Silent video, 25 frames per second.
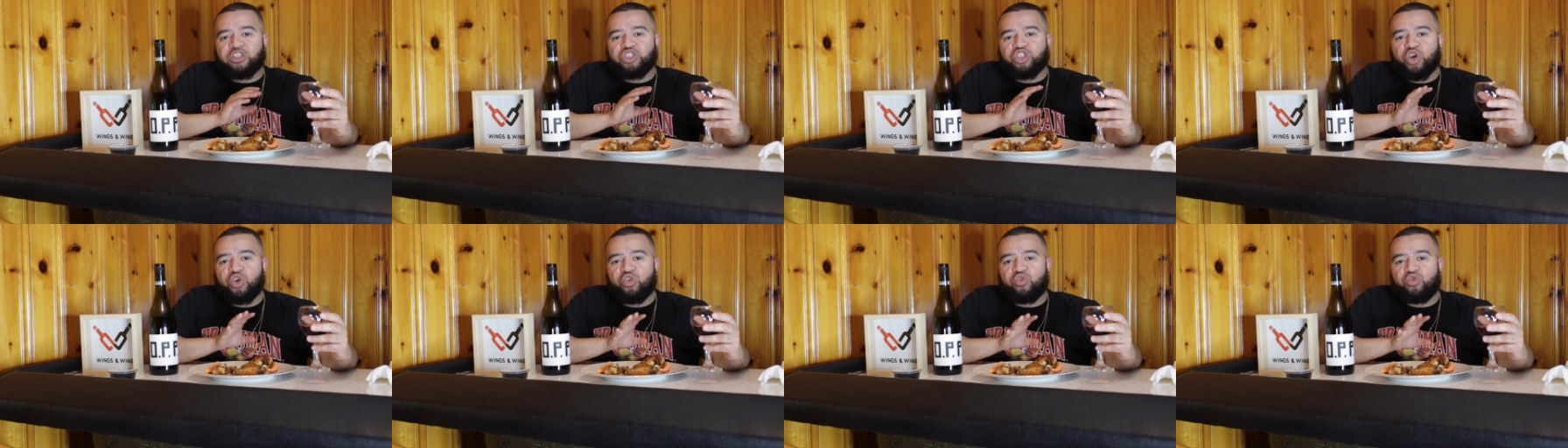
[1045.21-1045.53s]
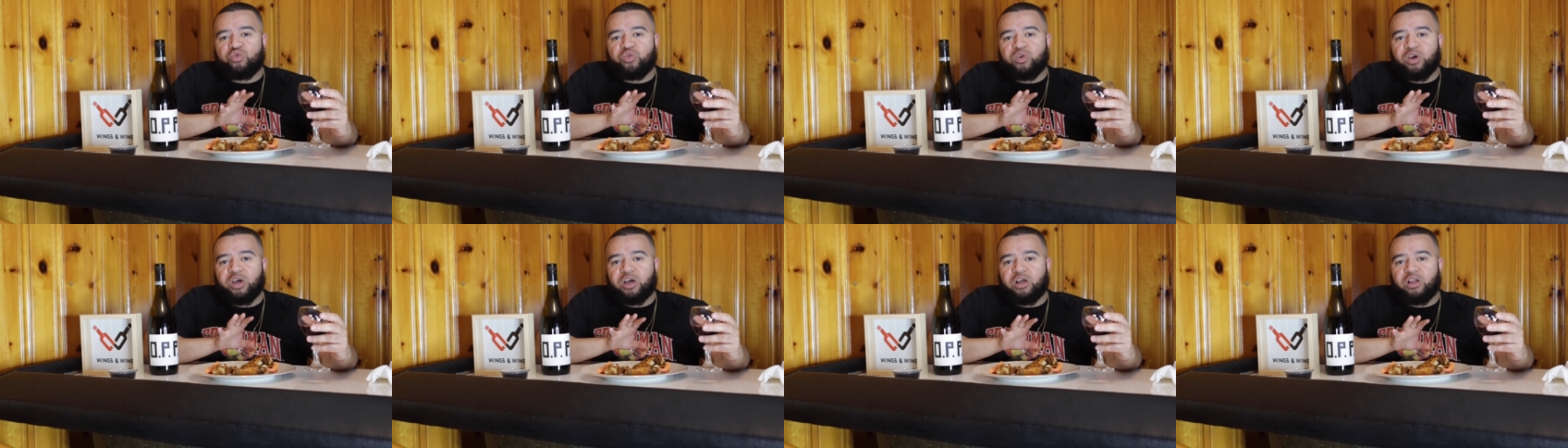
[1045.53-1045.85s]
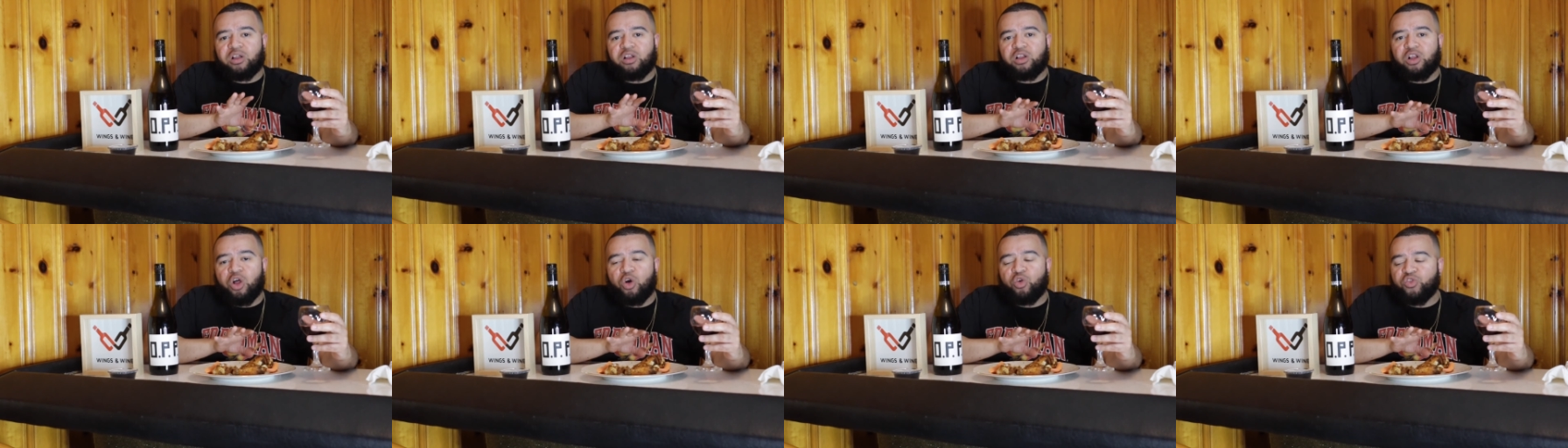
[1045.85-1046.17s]
show you a
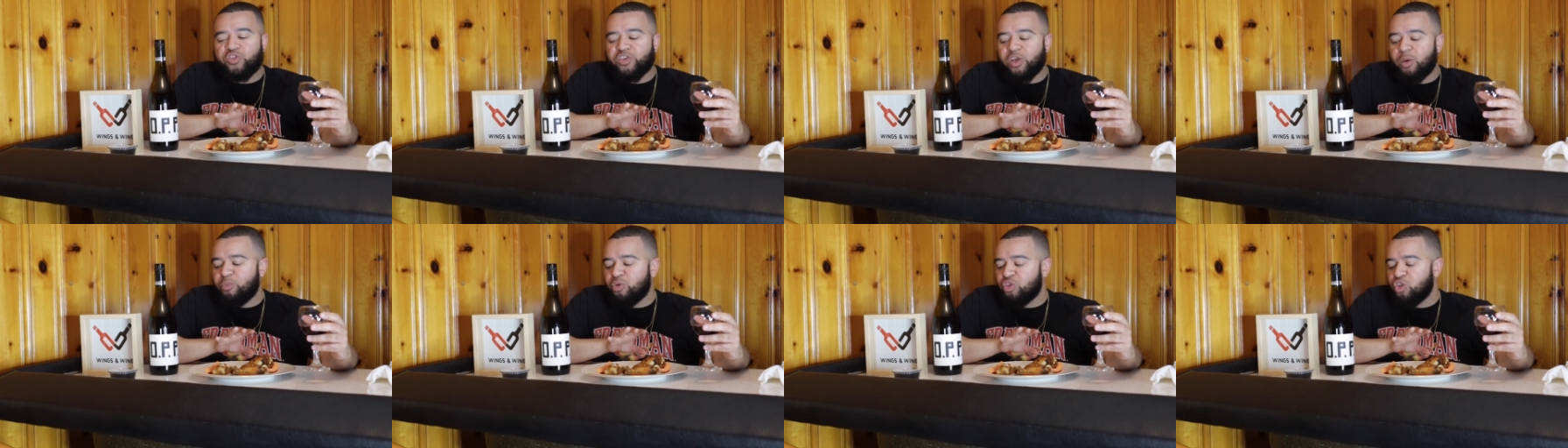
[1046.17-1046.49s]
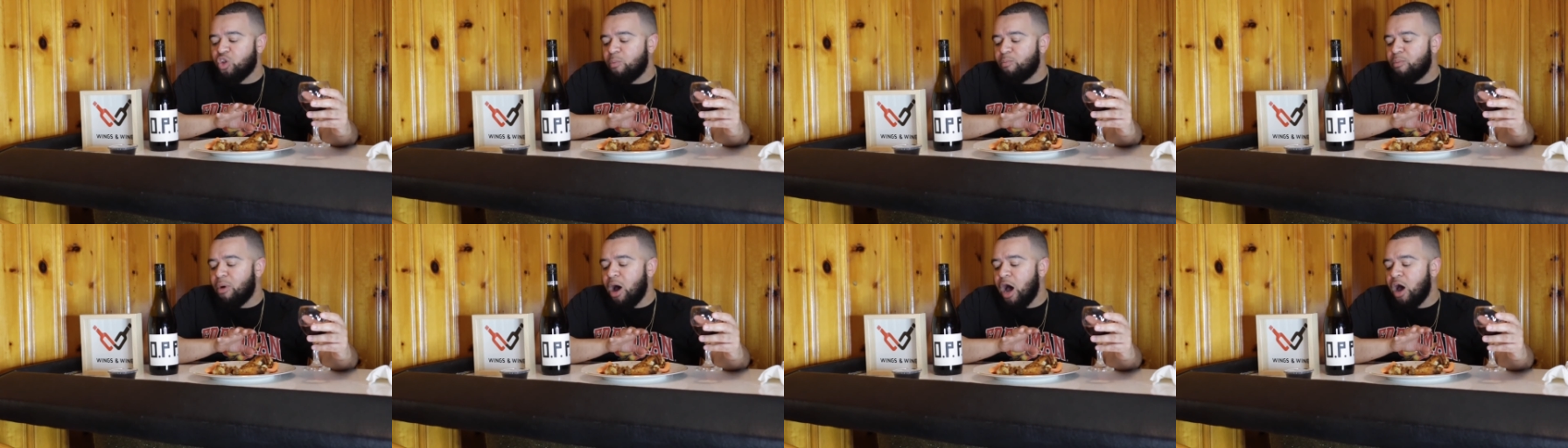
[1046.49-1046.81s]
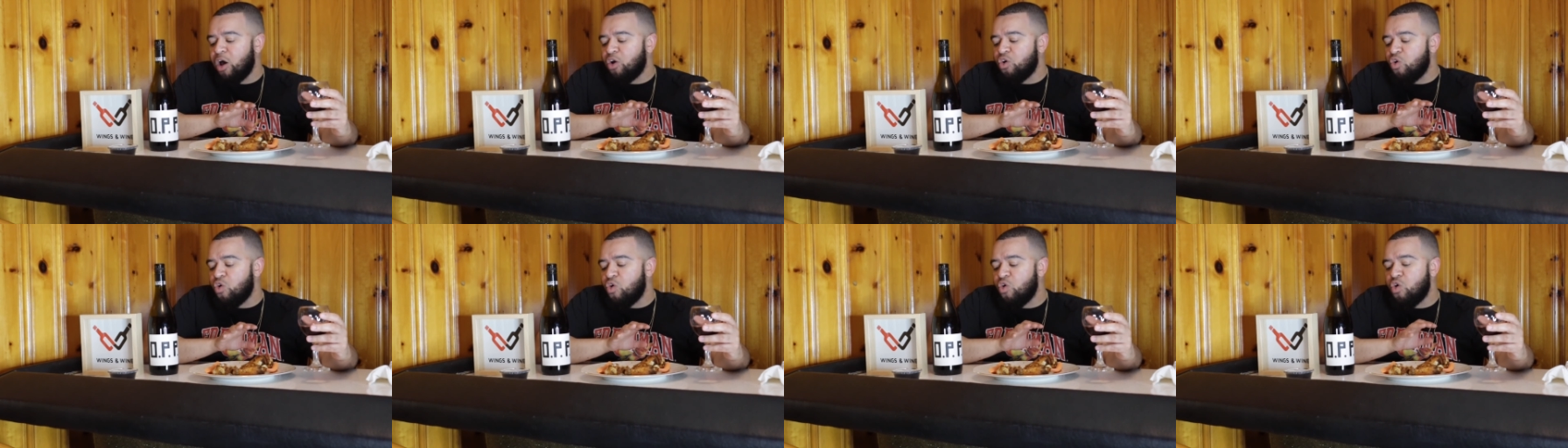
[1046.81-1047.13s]
close-up on the
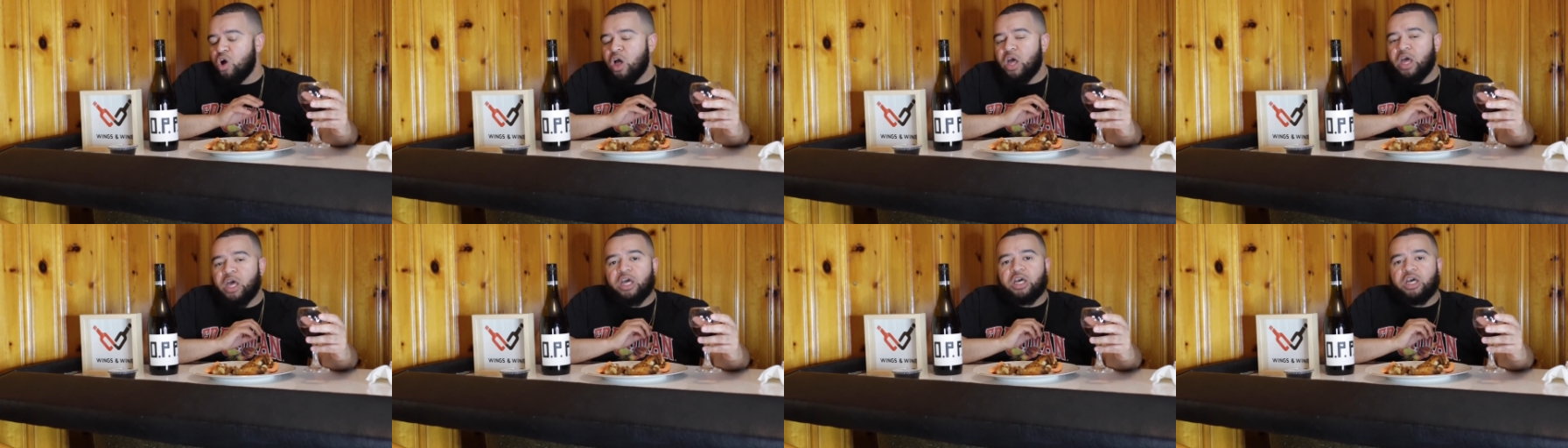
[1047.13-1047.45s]
bottle,